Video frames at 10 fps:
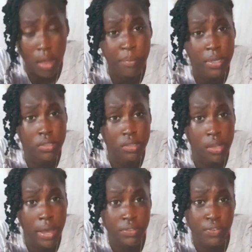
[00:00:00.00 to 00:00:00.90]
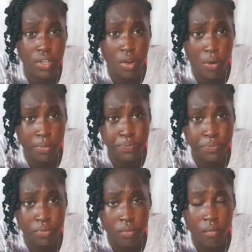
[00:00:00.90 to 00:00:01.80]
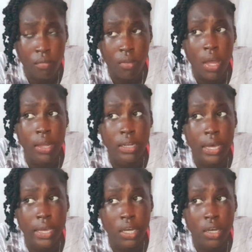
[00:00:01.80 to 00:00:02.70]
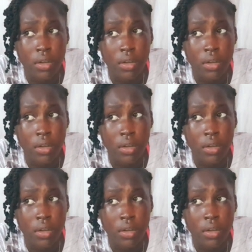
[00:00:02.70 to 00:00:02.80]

but as for now, I like